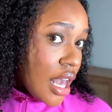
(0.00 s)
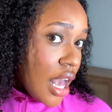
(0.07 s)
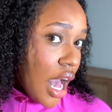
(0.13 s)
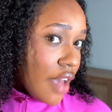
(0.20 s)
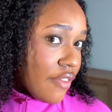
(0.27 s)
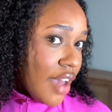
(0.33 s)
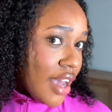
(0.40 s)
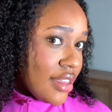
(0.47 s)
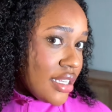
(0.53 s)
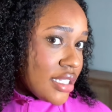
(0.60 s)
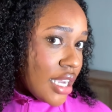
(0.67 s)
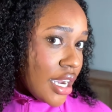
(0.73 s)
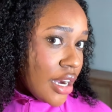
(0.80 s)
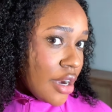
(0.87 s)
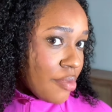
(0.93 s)
I've had this
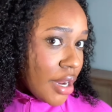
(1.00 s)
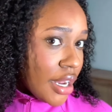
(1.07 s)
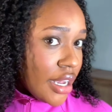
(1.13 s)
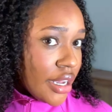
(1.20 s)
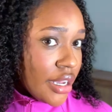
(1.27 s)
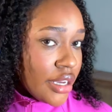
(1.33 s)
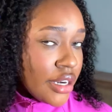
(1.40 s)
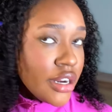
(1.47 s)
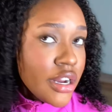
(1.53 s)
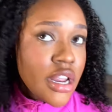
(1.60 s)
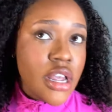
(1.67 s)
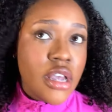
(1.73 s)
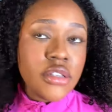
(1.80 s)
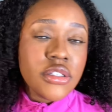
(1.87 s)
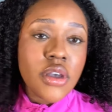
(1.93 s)
hair in my head,
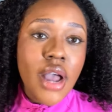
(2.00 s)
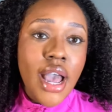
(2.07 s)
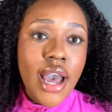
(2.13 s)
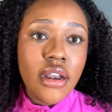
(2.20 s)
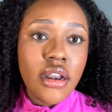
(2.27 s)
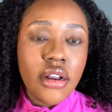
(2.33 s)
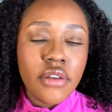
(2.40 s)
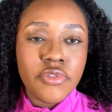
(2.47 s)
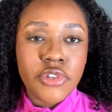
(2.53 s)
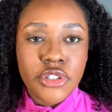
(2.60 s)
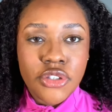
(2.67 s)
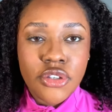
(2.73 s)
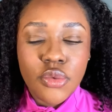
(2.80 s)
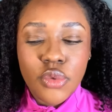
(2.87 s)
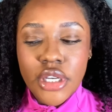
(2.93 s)
so I had it in for
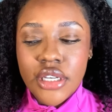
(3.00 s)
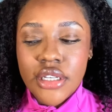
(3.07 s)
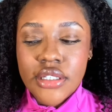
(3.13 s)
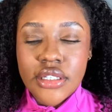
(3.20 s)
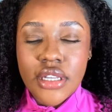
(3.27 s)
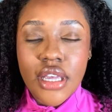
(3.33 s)
2 weeks,